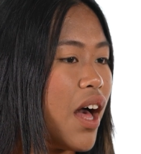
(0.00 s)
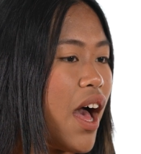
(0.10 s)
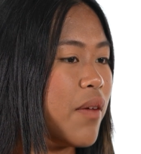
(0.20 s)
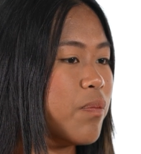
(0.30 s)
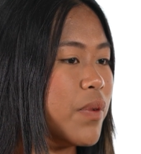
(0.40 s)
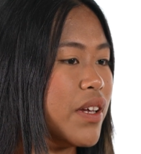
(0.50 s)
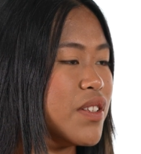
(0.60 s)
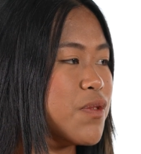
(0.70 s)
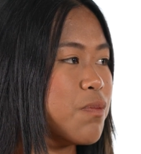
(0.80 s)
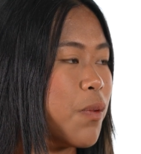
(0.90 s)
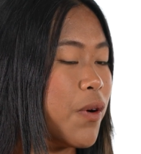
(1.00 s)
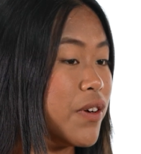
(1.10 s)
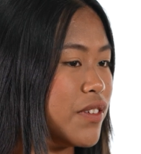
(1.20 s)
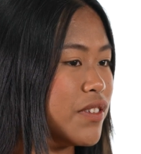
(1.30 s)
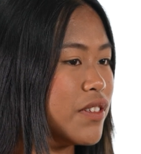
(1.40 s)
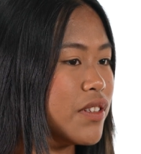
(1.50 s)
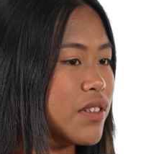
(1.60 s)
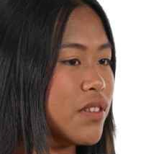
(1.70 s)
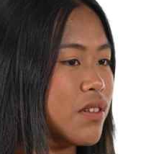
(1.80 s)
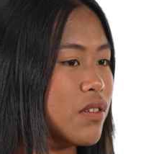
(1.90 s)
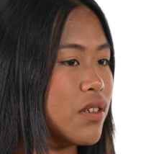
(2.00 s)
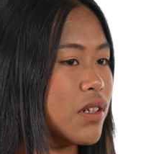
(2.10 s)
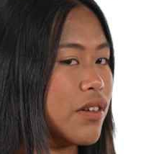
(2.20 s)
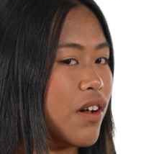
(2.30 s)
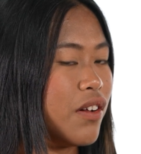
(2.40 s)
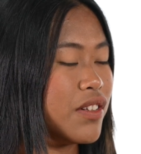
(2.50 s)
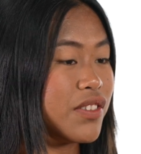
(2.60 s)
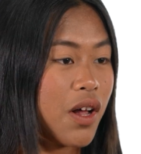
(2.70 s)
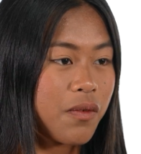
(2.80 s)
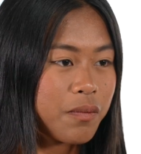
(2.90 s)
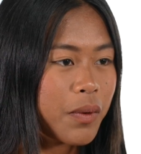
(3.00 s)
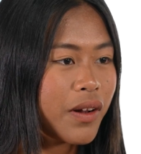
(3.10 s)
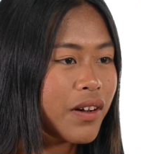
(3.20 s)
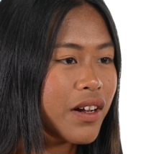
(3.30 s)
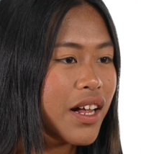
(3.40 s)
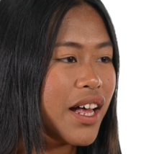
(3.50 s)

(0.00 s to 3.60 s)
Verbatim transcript: I play sports called softball,